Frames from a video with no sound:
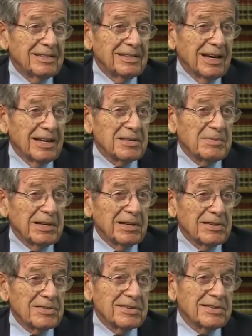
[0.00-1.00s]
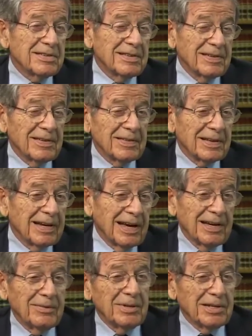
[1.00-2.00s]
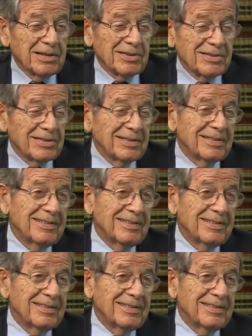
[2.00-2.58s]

to us because of the guy with us.